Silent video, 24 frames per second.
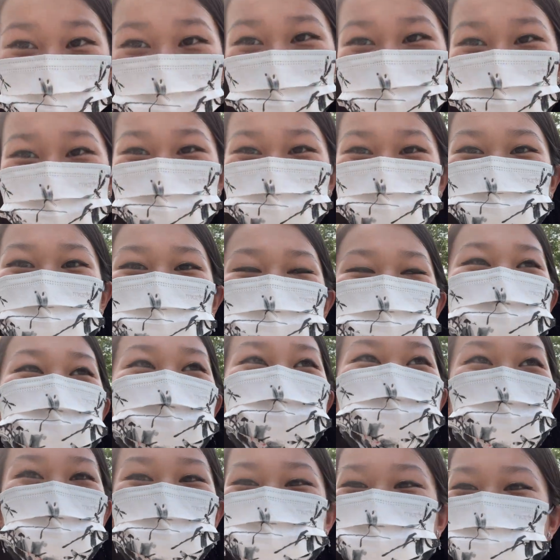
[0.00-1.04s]
researching the
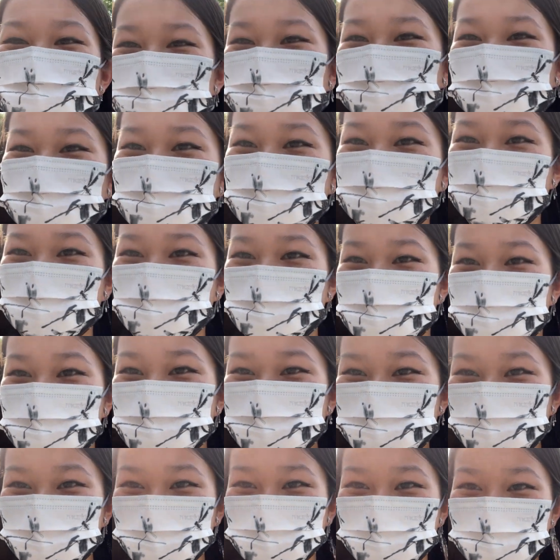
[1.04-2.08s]
best Louis Vuitton
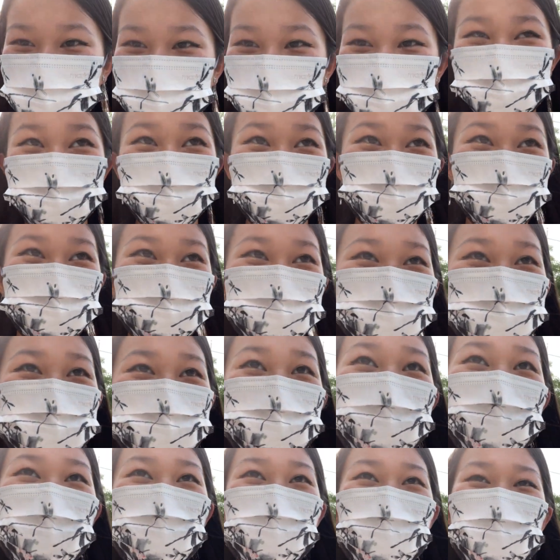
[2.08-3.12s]
store to go to in Seoul.
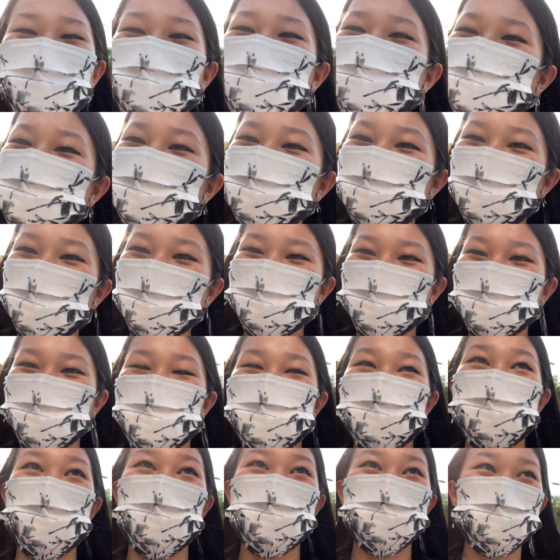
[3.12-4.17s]
I couldn't find any
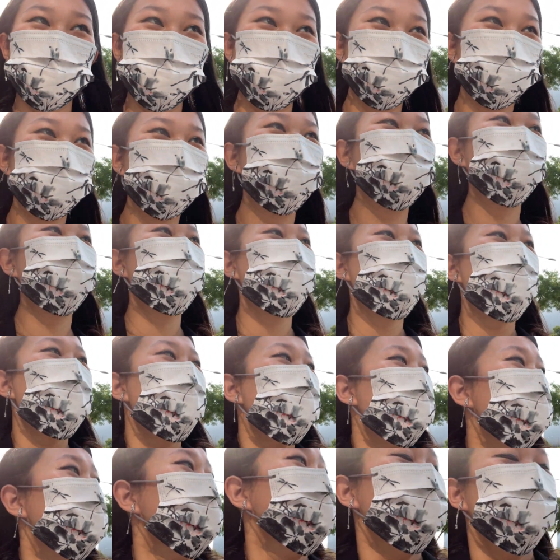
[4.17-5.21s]
blog posts,
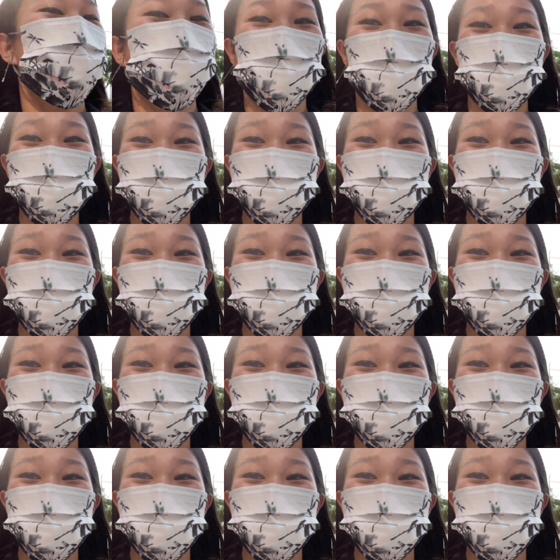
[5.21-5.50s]
but I